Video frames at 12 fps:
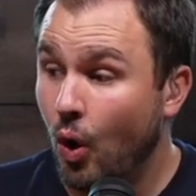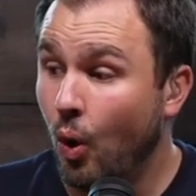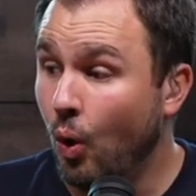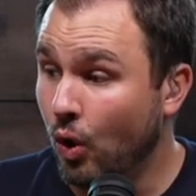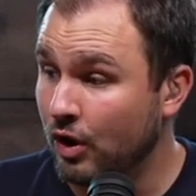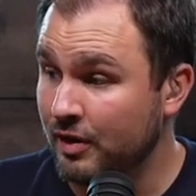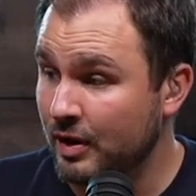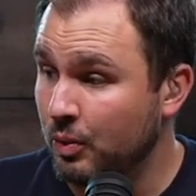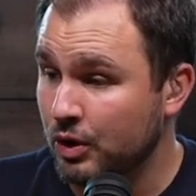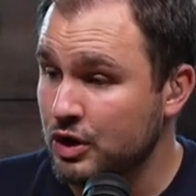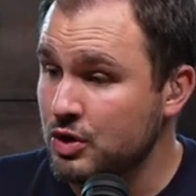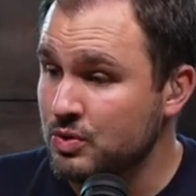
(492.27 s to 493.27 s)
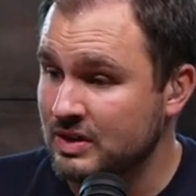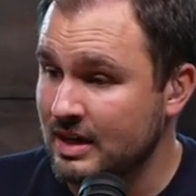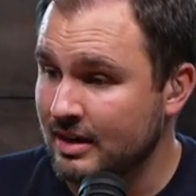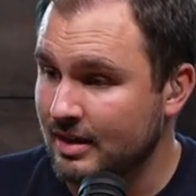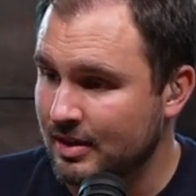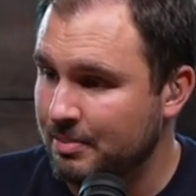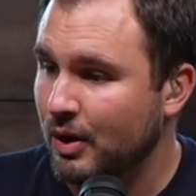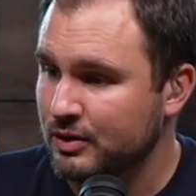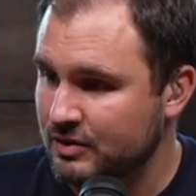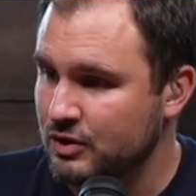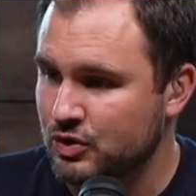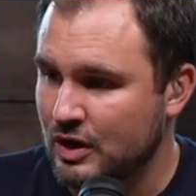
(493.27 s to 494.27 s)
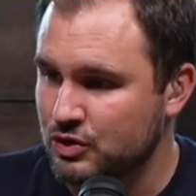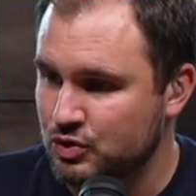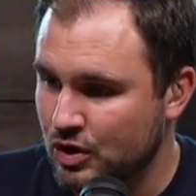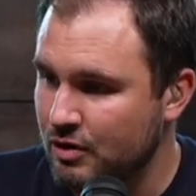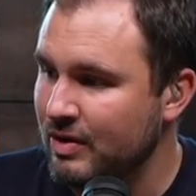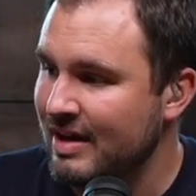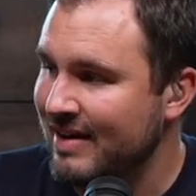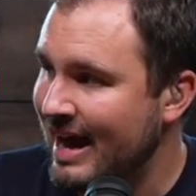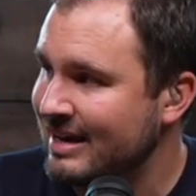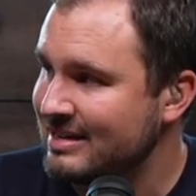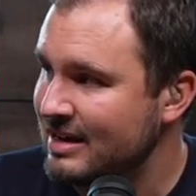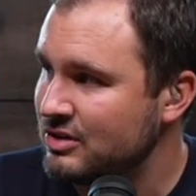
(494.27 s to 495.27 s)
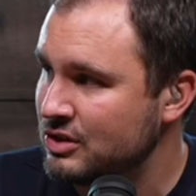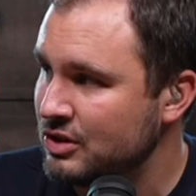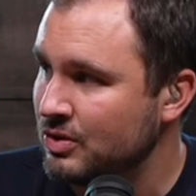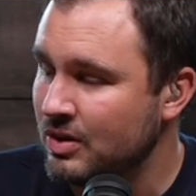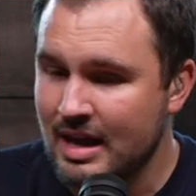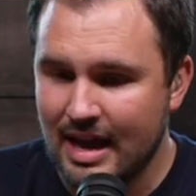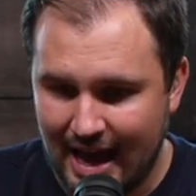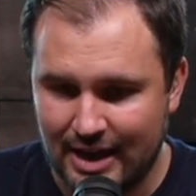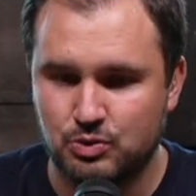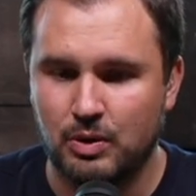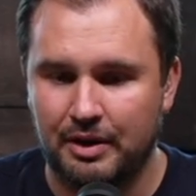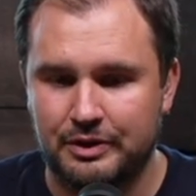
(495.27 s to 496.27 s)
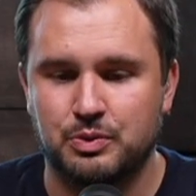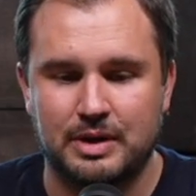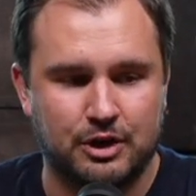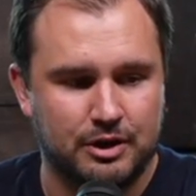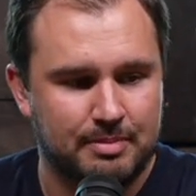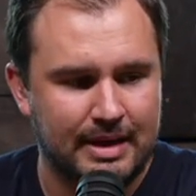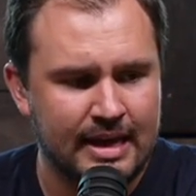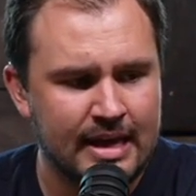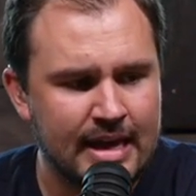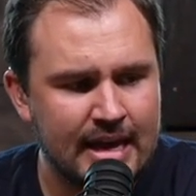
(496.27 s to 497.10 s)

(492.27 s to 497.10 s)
or that we're using the parts of the treasure trove we have access to as well as we could be.